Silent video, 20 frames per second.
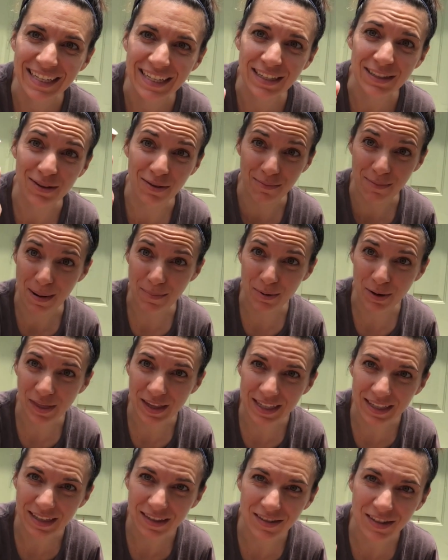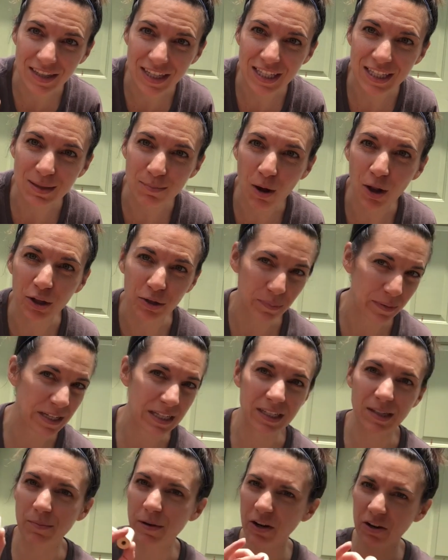So remember, this is the smaller
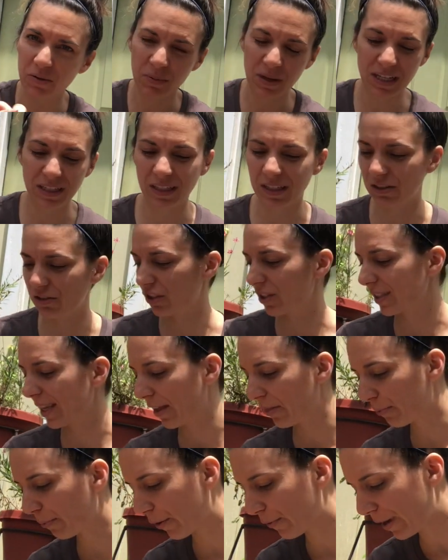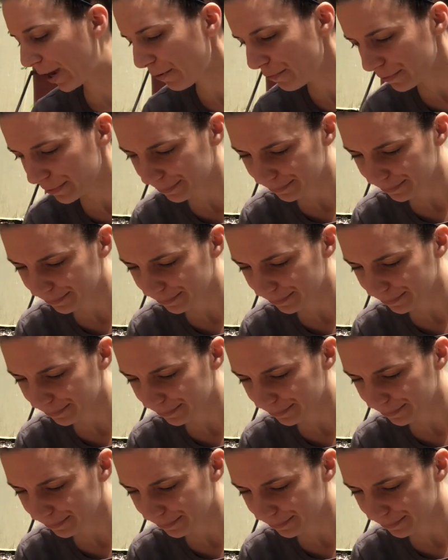piece. The bigger piece can just get thrown out.